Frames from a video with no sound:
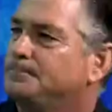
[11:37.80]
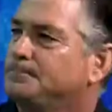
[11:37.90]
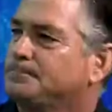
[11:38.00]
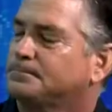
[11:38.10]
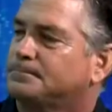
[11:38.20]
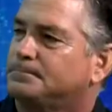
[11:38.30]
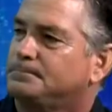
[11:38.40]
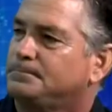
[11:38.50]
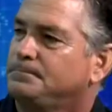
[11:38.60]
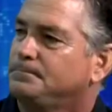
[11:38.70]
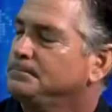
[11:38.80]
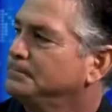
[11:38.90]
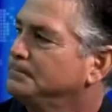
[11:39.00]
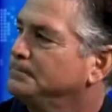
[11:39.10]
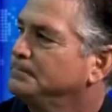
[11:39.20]

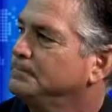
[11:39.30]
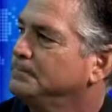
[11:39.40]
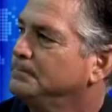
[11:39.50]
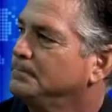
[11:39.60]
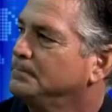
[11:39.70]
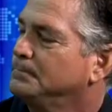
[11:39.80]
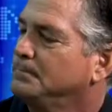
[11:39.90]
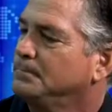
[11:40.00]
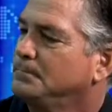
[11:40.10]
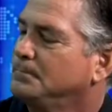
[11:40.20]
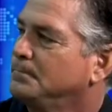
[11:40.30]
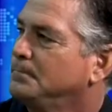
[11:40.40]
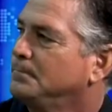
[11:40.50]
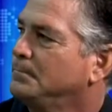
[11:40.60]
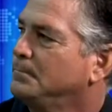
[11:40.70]

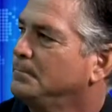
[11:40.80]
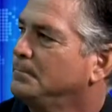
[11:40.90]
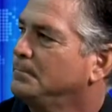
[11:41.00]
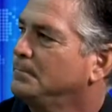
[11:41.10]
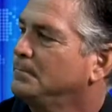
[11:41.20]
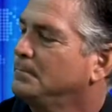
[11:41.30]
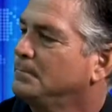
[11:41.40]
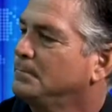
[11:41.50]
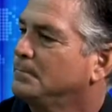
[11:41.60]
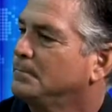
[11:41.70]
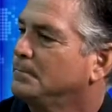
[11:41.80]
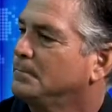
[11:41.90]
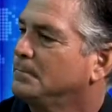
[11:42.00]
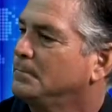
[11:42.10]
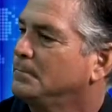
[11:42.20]

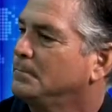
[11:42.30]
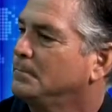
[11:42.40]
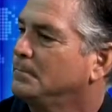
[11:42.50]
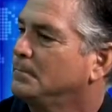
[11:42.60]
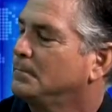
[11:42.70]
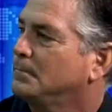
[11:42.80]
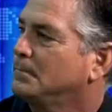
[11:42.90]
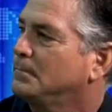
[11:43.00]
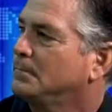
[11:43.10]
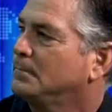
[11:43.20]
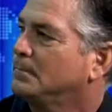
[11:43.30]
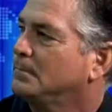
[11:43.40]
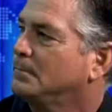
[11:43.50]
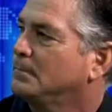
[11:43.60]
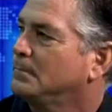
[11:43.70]

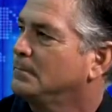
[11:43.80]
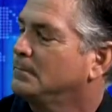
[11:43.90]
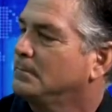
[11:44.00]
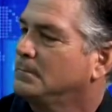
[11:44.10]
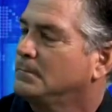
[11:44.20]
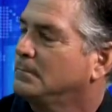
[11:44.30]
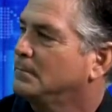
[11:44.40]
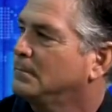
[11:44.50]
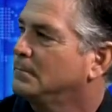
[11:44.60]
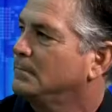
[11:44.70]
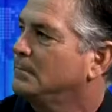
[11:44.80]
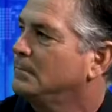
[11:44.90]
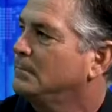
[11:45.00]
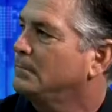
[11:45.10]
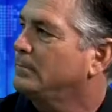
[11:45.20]

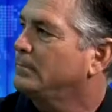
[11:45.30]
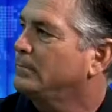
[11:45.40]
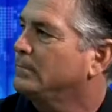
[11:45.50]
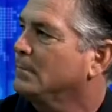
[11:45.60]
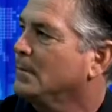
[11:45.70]
The person shown says nothing.